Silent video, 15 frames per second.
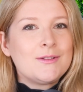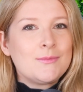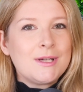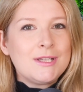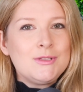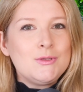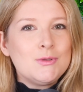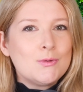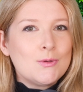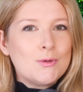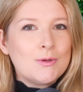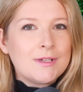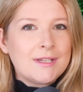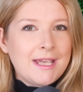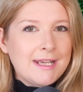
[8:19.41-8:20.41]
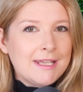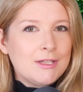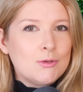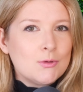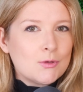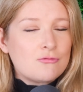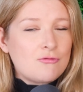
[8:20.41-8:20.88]
when you're getting
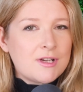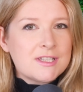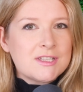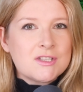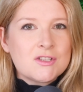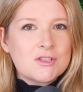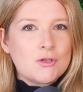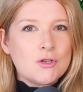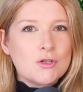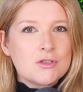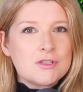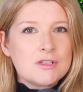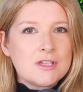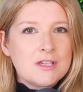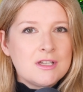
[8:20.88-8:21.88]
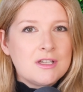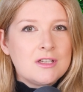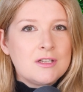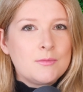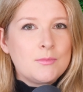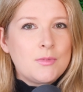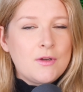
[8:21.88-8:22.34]
your crusts cooked
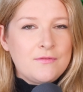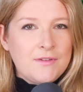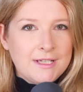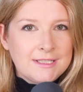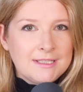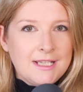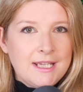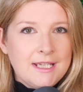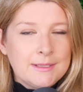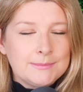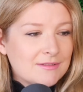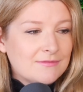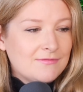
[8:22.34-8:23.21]
perfectly.